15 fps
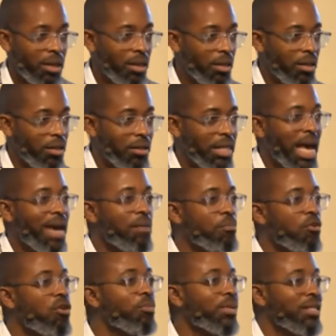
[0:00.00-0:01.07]
that
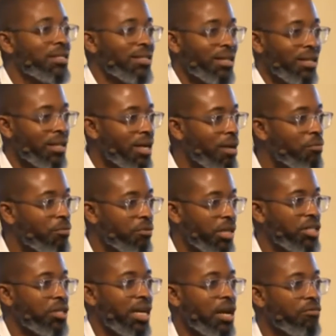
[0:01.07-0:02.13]
moment is going to come for
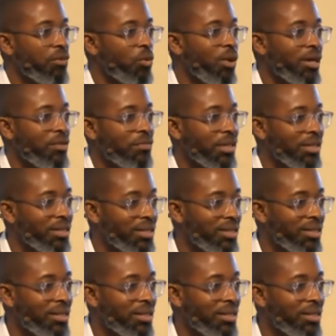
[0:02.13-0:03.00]
each and every one of us.